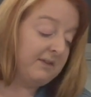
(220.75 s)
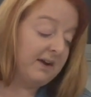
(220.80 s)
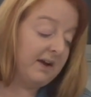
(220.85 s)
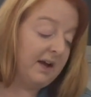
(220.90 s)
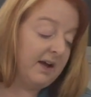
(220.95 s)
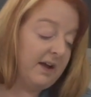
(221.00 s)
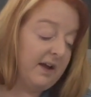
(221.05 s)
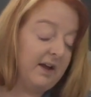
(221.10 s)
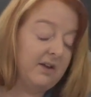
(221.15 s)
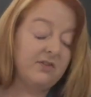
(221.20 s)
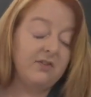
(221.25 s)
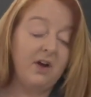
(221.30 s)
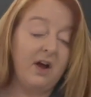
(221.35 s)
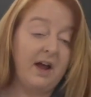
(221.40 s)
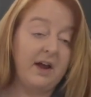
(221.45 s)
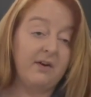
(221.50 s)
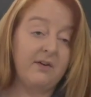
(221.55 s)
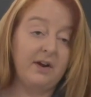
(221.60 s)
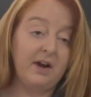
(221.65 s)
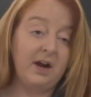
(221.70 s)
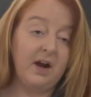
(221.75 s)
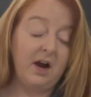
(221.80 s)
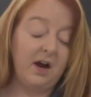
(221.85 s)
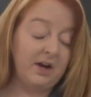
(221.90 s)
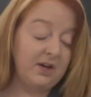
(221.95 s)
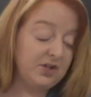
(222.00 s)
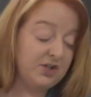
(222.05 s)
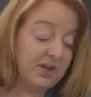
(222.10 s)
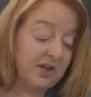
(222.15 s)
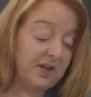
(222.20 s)
a Thai green curry
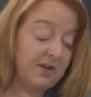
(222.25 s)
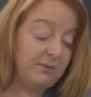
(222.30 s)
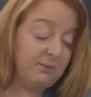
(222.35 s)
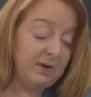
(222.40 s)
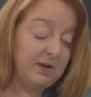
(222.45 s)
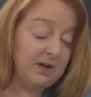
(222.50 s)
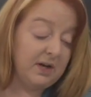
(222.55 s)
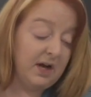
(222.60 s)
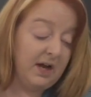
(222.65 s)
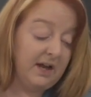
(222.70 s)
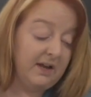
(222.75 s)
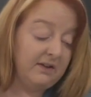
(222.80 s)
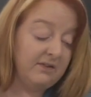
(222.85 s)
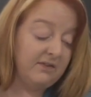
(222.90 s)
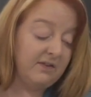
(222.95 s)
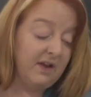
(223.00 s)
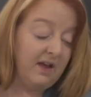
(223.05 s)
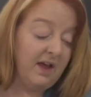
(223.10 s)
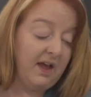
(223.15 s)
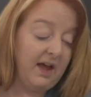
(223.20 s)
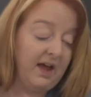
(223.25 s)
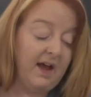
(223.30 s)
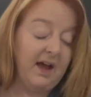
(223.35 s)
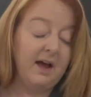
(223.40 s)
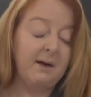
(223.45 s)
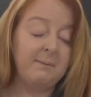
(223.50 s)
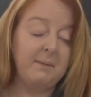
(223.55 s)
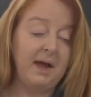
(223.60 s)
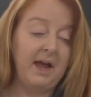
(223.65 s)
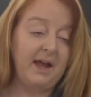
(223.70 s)
chicken one night,
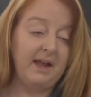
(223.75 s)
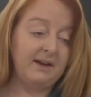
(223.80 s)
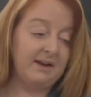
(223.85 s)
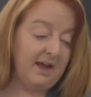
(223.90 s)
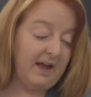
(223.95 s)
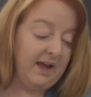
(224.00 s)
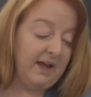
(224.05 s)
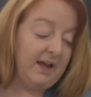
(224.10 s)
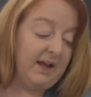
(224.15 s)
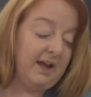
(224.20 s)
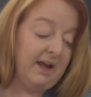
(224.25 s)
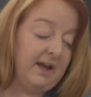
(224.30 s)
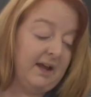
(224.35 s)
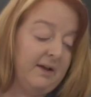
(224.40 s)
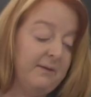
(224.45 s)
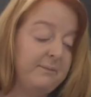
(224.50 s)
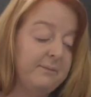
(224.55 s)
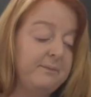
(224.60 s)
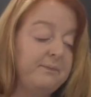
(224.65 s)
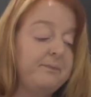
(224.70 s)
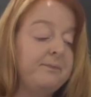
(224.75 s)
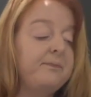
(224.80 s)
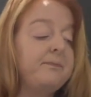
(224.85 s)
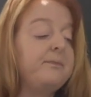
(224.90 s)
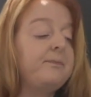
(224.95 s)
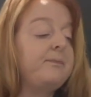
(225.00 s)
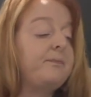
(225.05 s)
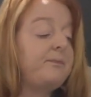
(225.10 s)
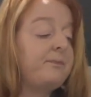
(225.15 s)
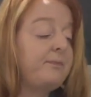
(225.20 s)
and a
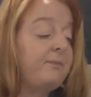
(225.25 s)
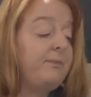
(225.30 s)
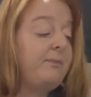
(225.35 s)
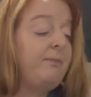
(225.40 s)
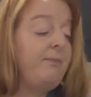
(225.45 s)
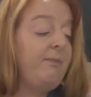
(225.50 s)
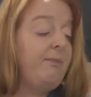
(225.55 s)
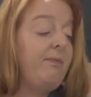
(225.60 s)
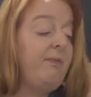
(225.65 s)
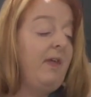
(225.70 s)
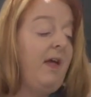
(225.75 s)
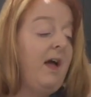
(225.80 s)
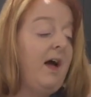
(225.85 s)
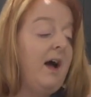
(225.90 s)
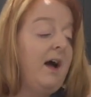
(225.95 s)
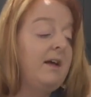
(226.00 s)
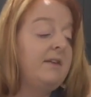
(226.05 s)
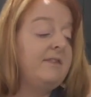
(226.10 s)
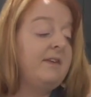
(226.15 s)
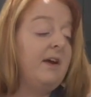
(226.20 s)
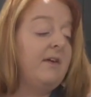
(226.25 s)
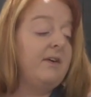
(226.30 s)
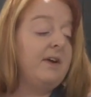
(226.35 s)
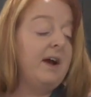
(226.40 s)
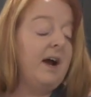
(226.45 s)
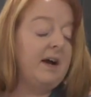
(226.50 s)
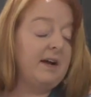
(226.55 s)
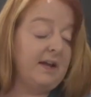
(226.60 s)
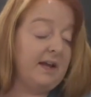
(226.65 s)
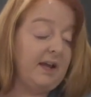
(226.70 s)

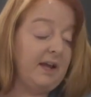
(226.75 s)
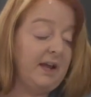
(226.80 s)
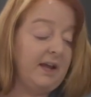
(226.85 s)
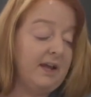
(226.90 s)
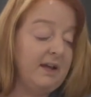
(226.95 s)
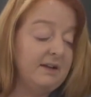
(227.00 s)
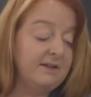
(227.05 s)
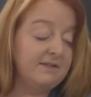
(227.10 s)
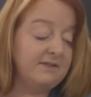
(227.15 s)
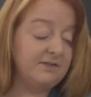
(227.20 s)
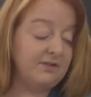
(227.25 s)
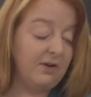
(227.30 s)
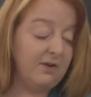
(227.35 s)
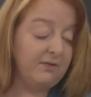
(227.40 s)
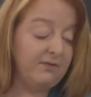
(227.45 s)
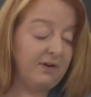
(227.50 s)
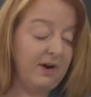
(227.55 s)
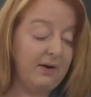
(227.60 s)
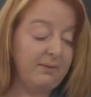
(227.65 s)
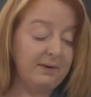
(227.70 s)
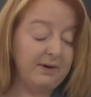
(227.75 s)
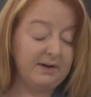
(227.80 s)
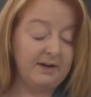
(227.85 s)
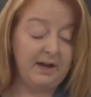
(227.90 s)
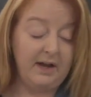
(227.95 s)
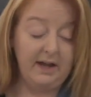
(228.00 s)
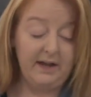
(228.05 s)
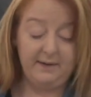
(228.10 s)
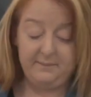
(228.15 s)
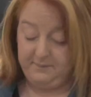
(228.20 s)
teriyaki stir fry one
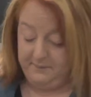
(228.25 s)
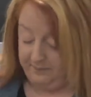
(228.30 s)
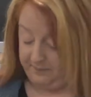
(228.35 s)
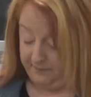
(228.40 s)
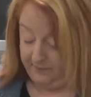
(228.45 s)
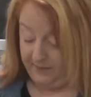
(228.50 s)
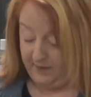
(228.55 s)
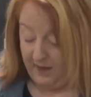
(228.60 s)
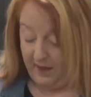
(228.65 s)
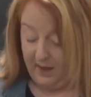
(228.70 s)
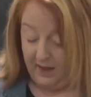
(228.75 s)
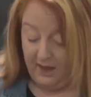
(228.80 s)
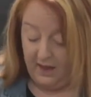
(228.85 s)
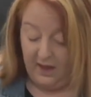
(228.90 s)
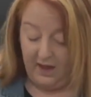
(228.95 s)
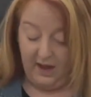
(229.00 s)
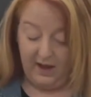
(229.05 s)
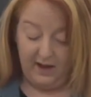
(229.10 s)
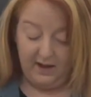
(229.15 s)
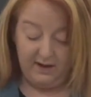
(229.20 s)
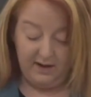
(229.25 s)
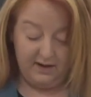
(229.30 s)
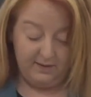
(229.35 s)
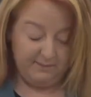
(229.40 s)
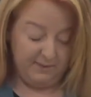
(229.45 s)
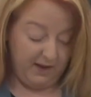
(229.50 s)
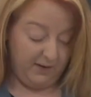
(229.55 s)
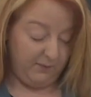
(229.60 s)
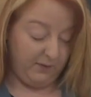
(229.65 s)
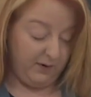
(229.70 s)
night.
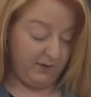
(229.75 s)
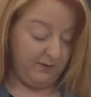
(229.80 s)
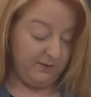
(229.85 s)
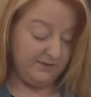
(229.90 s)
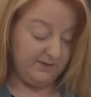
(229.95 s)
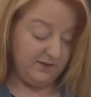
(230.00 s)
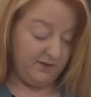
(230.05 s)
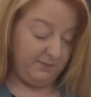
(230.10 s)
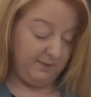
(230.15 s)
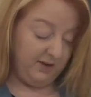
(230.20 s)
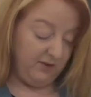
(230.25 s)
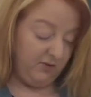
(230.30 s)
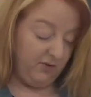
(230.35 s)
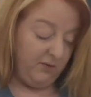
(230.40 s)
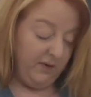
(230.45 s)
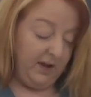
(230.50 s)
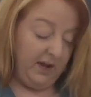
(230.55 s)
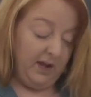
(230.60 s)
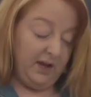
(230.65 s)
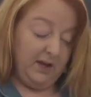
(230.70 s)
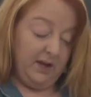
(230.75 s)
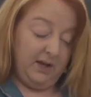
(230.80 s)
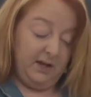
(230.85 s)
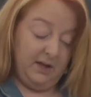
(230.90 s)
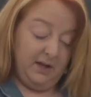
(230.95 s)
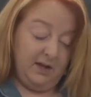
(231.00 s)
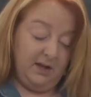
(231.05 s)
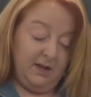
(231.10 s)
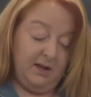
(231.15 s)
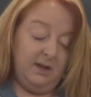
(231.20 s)
And we'll also be doing
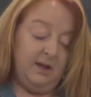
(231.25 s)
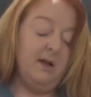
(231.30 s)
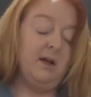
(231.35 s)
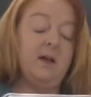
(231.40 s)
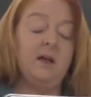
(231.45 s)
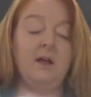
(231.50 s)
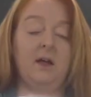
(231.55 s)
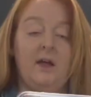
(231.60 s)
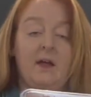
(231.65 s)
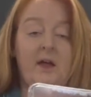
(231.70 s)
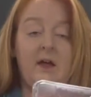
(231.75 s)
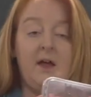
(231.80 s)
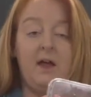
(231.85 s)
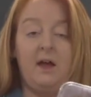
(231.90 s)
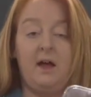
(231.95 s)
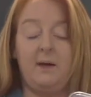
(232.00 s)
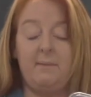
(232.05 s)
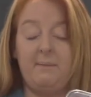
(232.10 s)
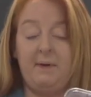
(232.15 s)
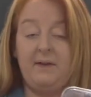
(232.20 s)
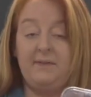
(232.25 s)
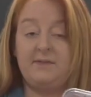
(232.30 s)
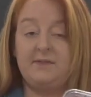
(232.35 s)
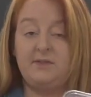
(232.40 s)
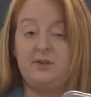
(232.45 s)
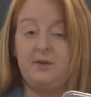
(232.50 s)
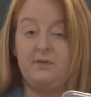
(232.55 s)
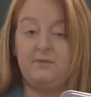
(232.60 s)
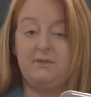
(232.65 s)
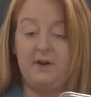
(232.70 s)
a beef
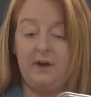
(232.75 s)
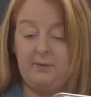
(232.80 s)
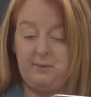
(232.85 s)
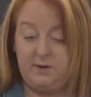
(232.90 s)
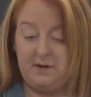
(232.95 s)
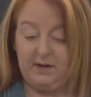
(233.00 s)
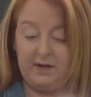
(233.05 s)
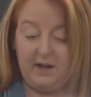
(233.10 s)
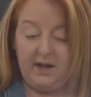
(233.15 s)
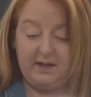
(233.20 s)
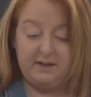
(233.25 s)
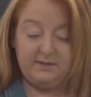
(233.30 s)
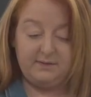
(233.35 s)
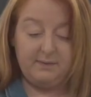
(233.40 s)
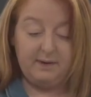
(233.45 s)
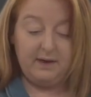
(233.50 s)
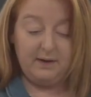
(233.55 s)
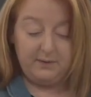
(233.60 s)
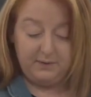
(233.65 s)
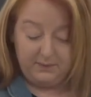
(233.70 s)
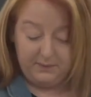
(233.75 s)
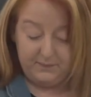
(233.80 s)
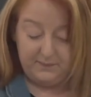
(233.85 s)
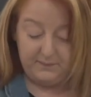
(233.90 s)
stir fry one night as well,